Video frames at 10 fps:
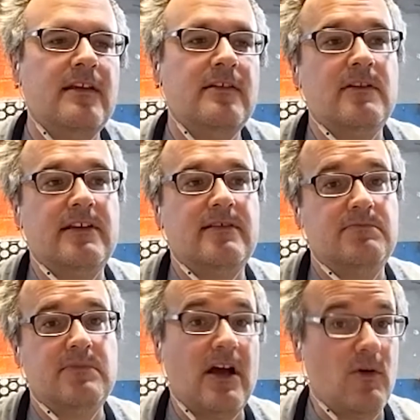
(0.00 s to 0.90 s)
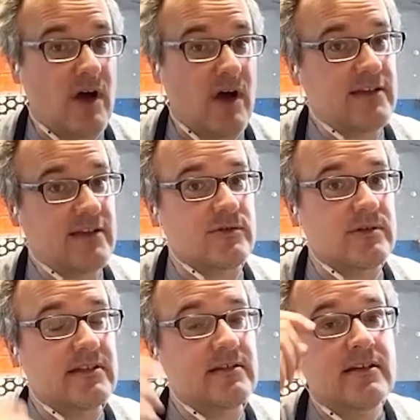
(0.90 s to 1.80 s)
like how I do
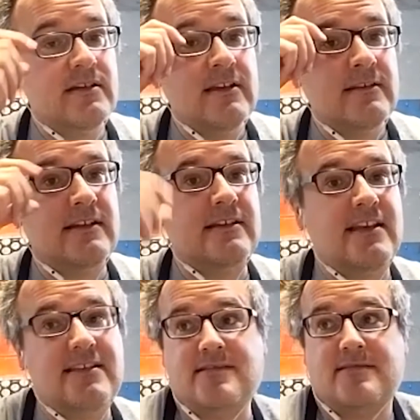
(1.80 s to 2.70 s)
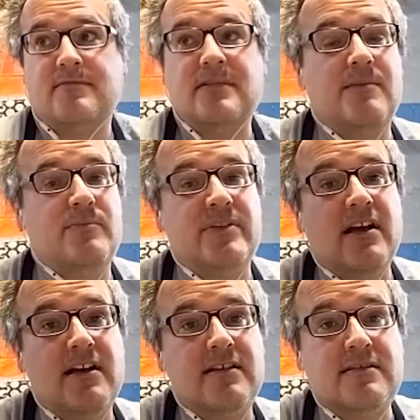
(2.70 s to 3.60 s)
it, like that's not
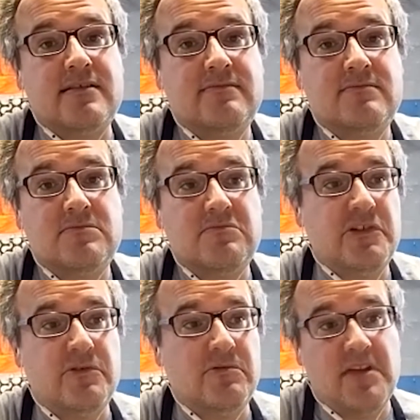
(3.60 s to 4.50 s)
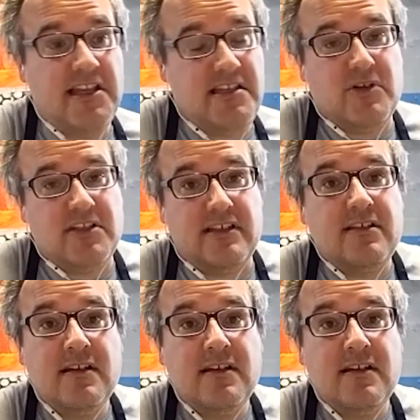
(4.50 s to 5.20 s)
beyond, you know, anybody.